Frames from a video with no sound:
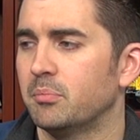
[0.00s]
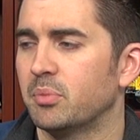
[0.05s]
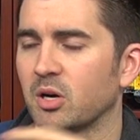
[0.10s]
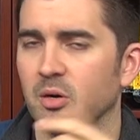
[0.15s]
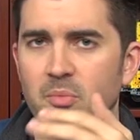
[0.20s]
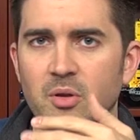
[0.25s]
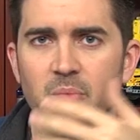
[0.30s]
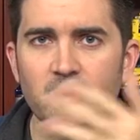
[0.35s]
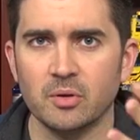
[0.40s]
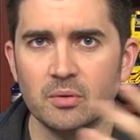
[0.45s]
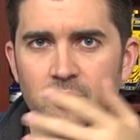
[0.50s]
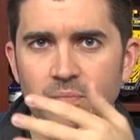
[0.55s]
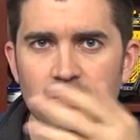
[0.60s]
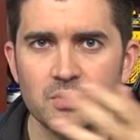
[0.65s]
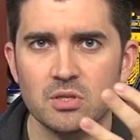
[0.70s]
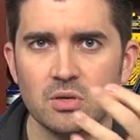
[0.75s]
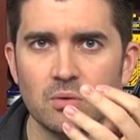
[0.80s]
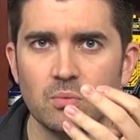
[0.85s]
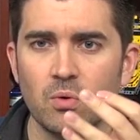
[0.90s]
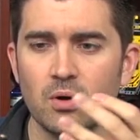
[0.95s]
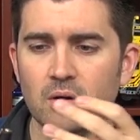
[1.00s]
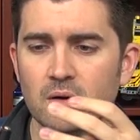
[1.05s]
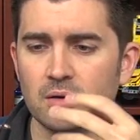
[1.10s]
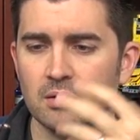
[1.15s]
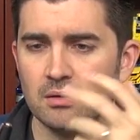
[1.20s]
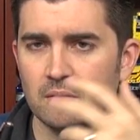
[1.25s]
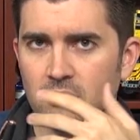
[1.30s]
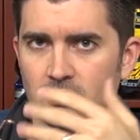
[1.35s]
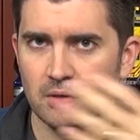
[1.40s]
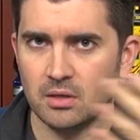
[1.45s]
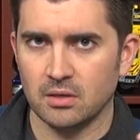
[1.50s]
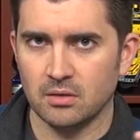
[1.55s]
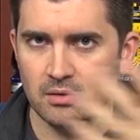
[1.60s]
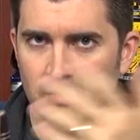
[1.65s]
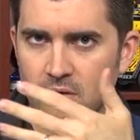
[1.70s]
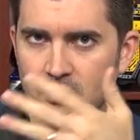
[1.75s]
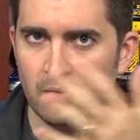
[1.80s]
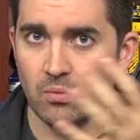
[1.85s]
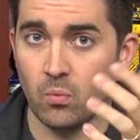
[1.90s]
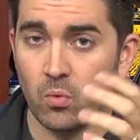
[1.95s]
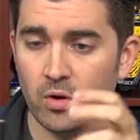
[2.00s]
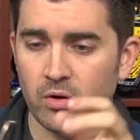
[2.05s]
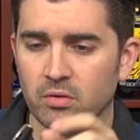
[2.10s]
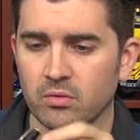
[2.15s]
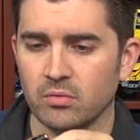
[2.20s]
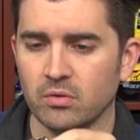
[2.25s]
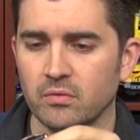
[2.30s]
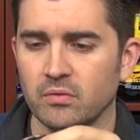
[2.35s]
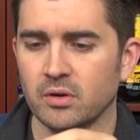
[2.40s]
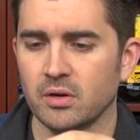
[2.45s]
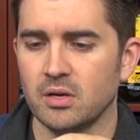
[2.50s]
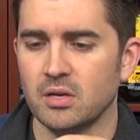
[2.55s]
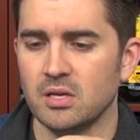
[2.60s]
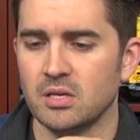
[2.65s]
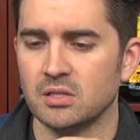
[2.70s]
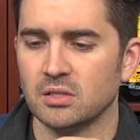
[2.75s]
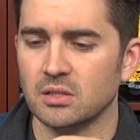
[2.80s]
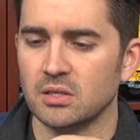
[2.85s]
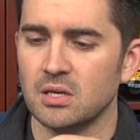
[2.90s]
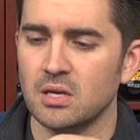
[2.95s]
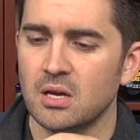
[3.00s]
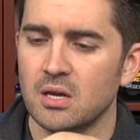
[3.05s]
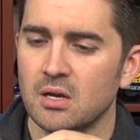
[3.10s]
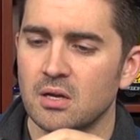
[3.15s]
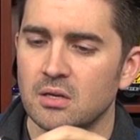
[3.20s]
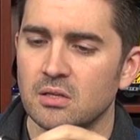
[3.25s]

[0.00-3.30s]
permeable, so water can work through it very easily.